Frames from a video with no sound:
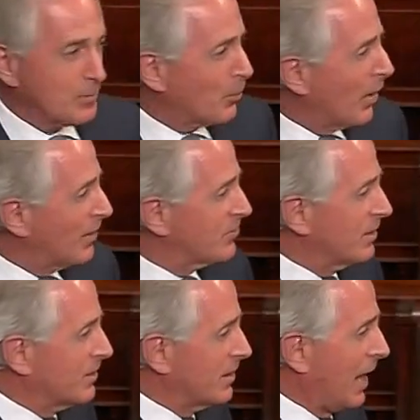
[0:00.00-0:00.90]
You, you
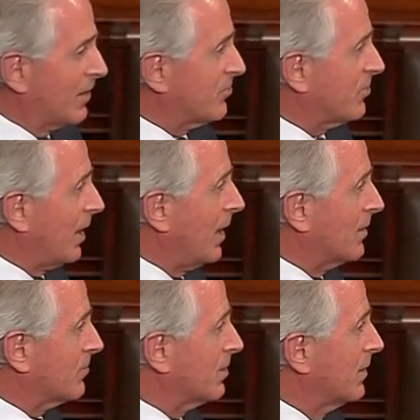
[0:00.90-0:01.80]
called it at one
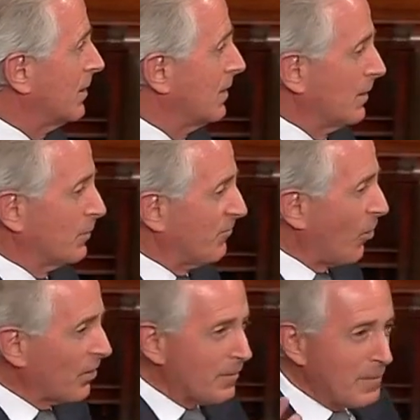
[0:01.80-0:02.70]
time the most
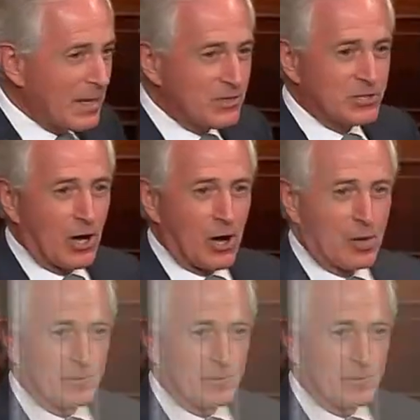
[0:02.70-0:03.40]
dysfunctional body